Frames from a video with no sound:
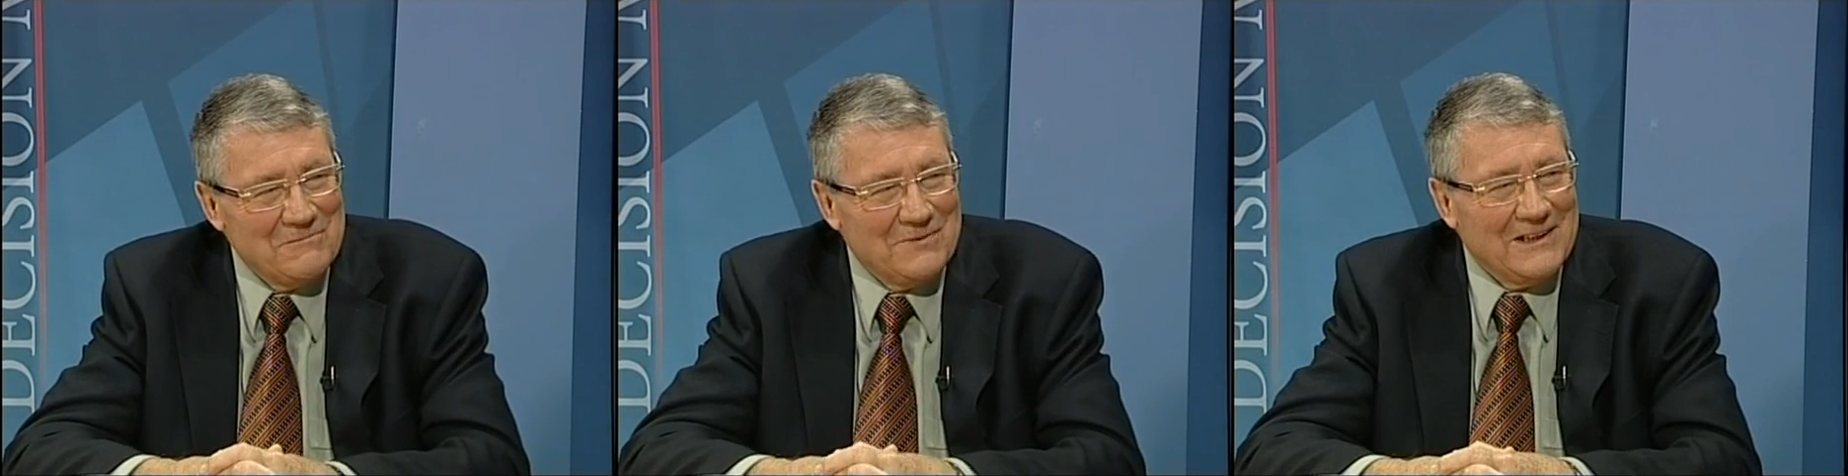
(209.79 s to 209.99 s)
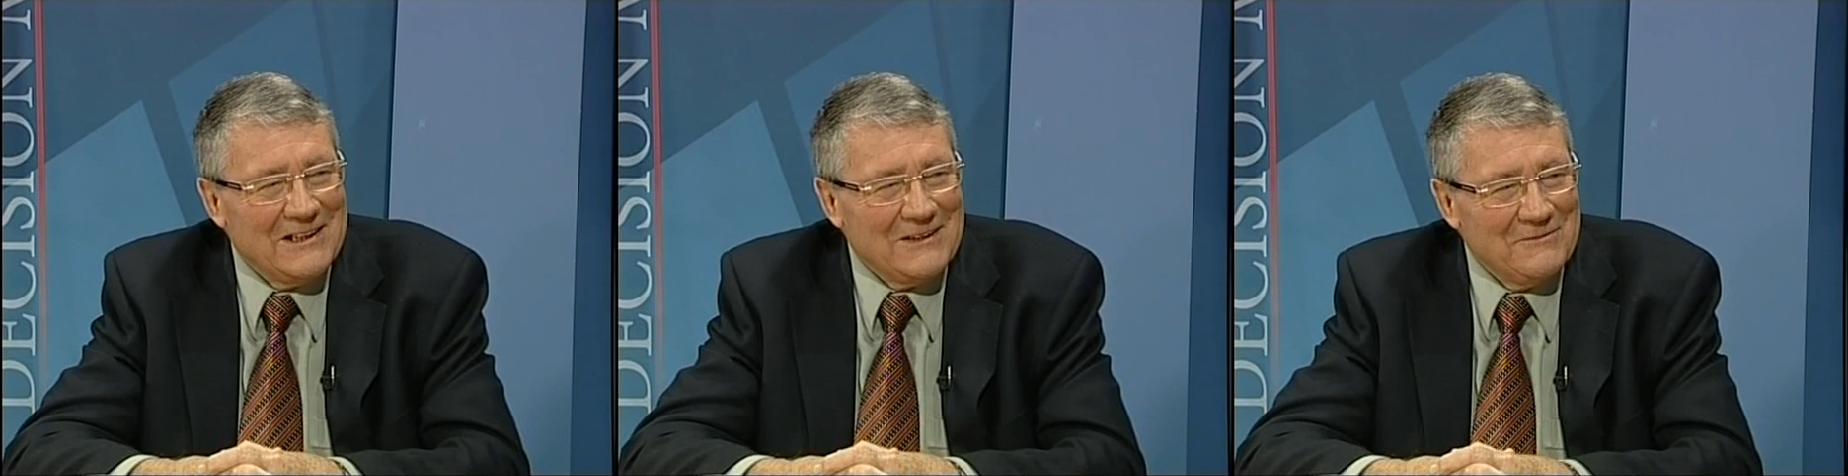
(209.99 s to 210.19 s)

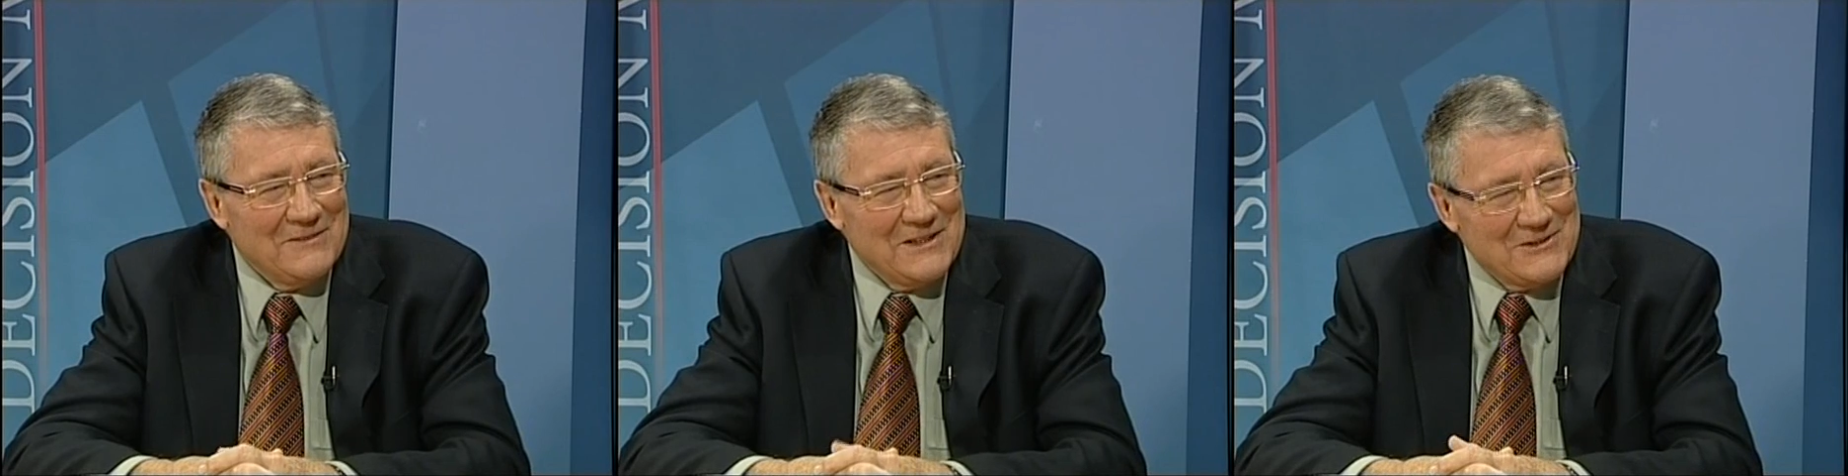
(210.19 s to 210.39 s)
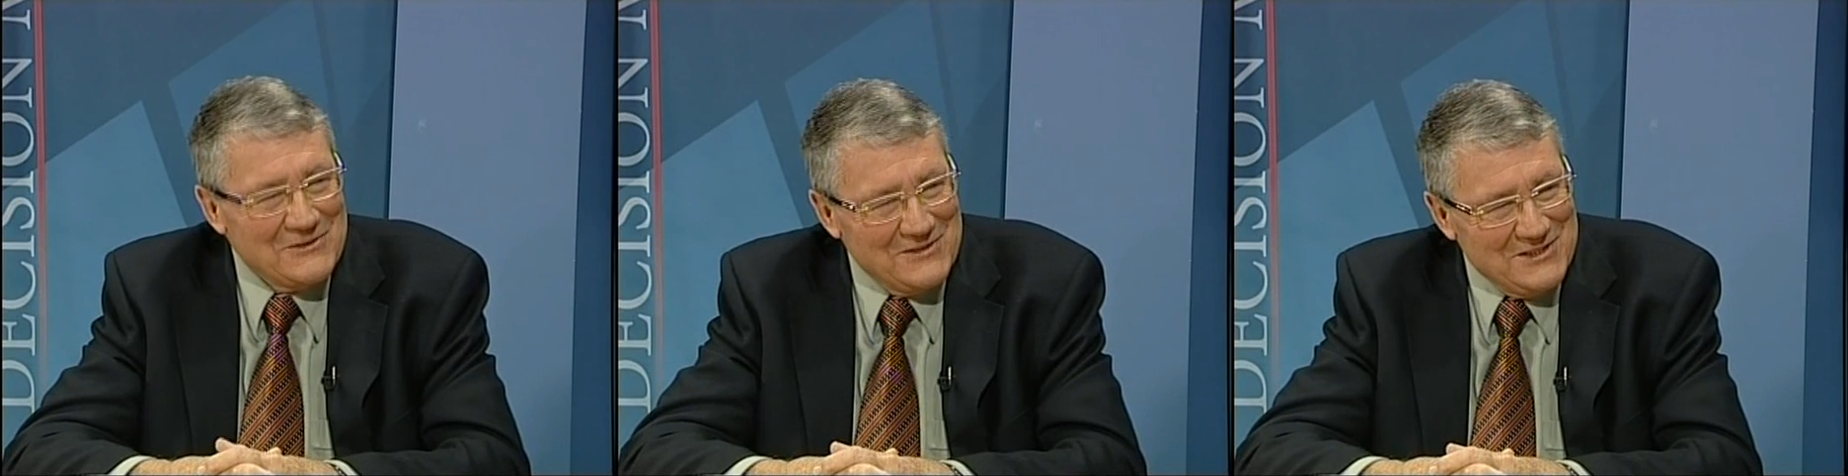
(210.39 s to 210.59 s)

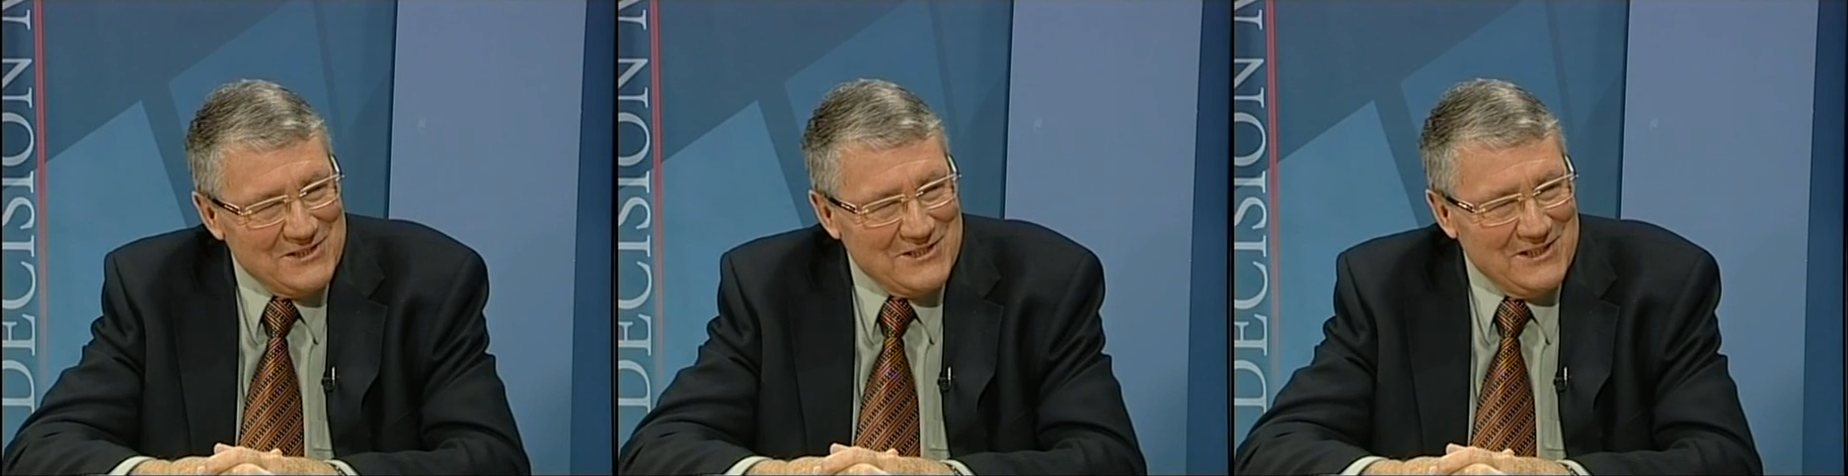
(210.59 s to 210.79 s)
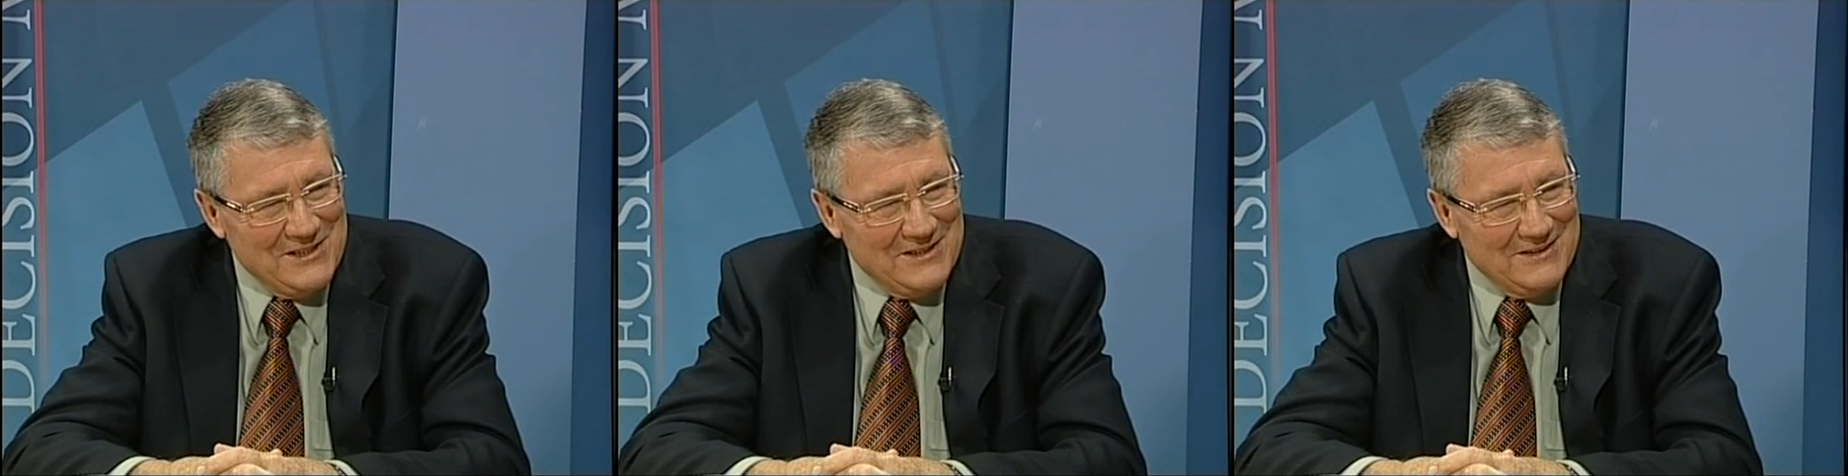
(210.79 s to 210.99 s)
parliamentary
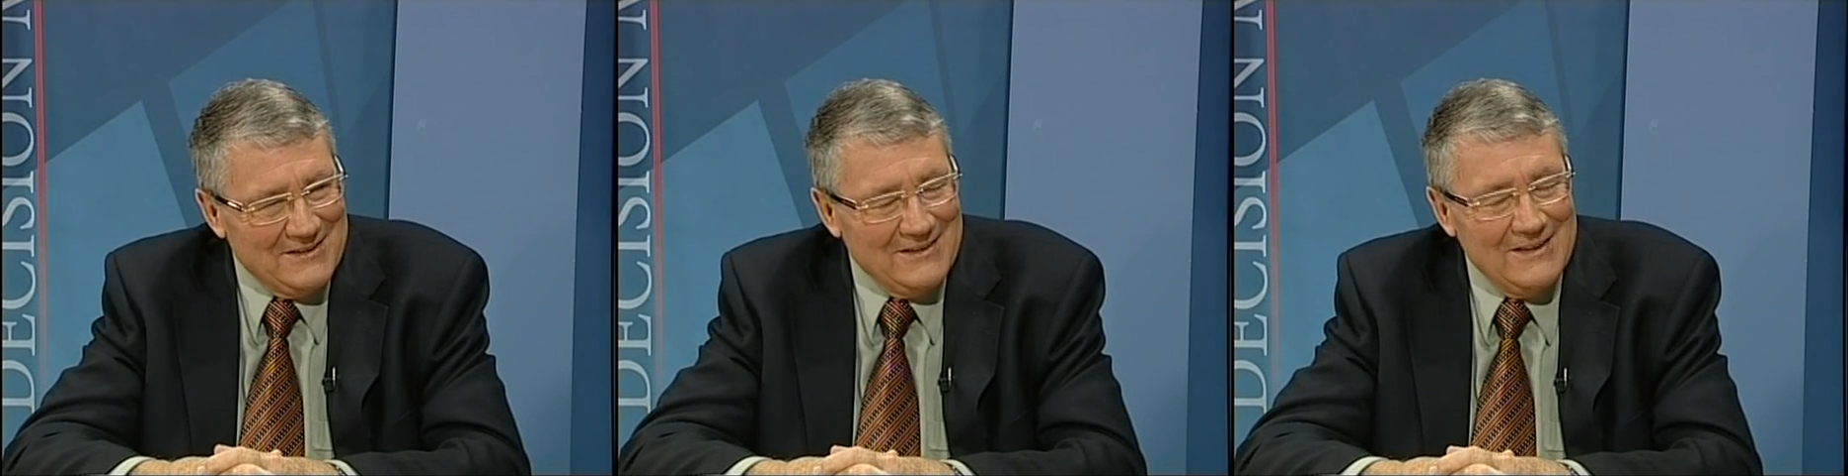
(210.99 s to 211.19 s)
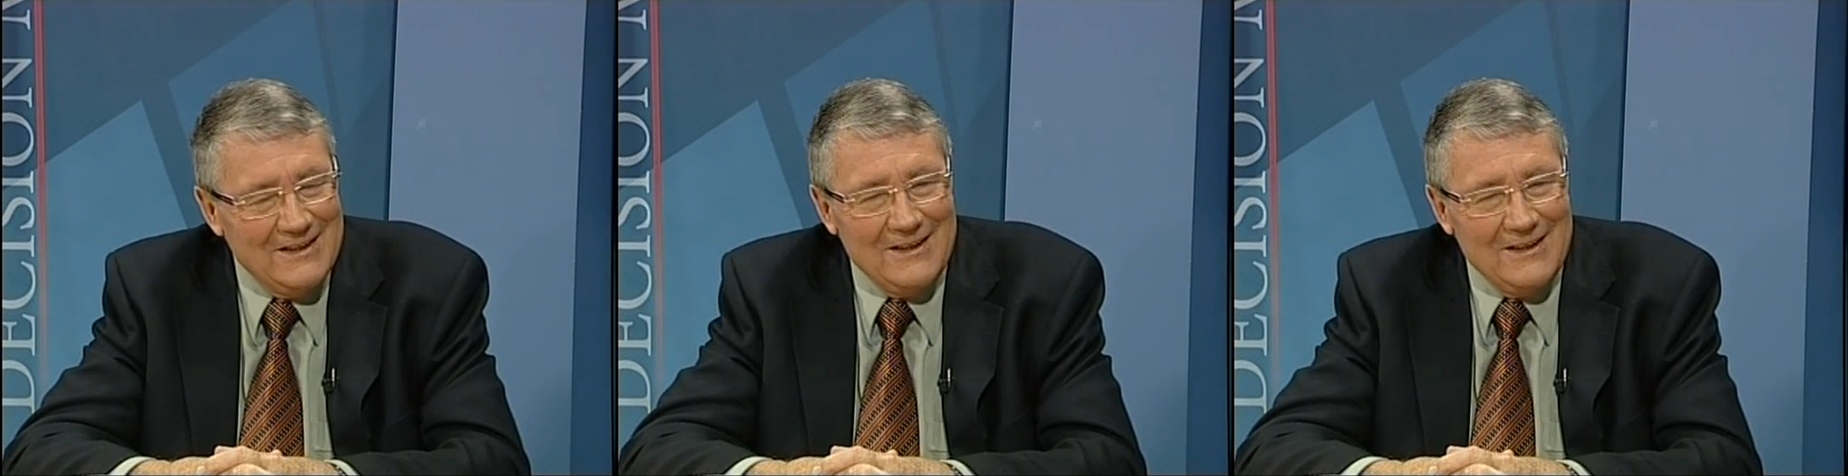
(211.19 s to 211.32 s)
agenda.